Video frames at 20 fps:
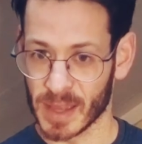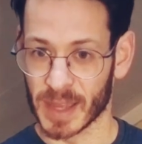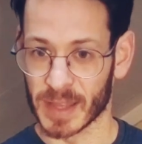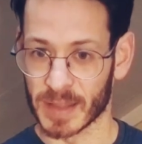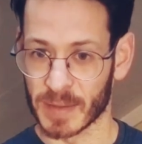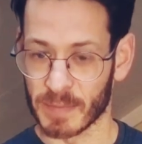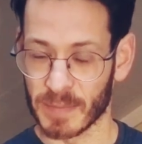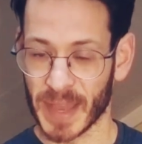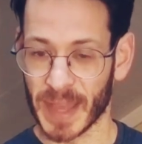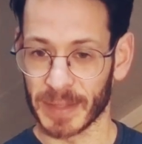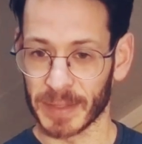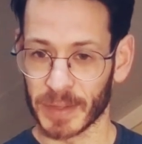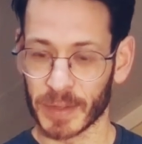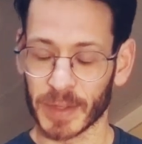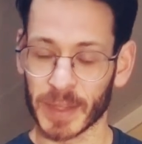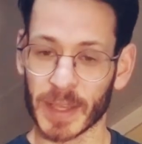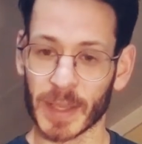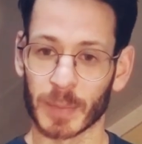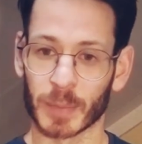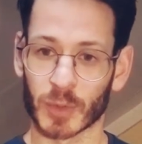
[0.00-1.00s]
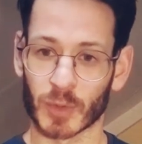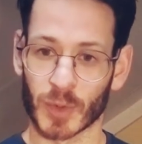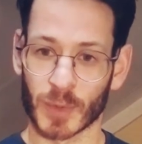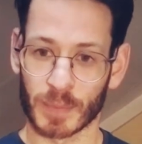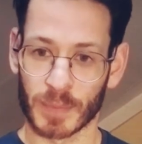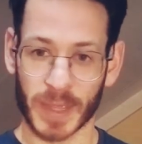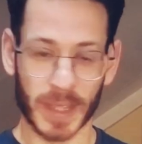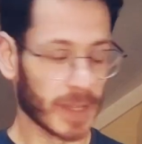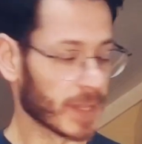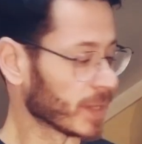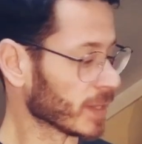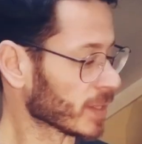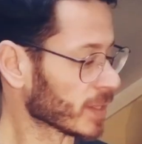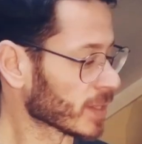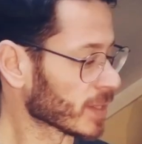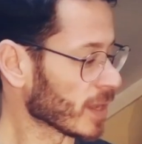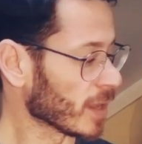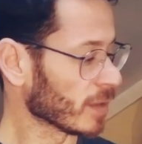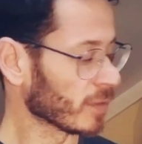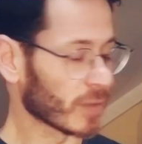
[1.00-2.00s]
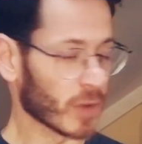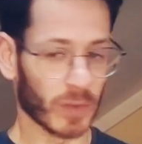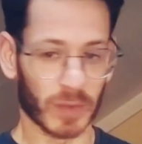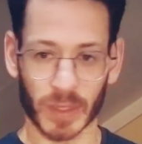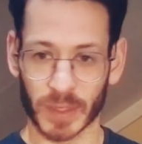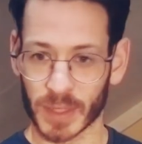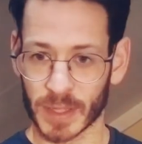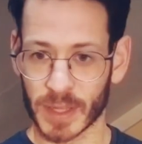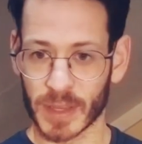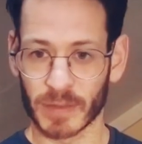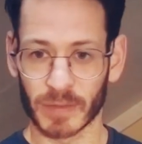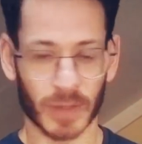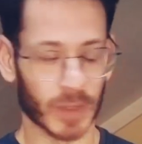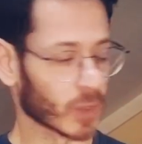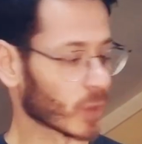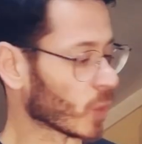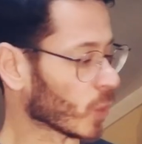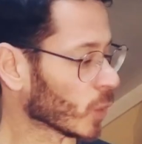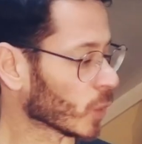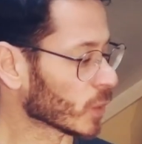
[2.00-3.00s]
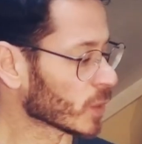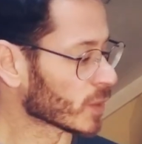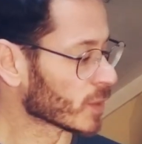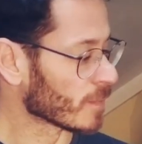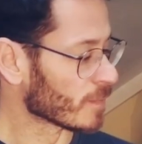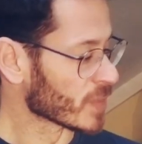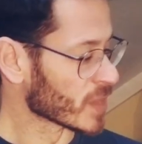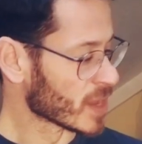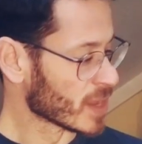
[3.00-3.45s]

And the pattern keeps repeating itself over the different chords.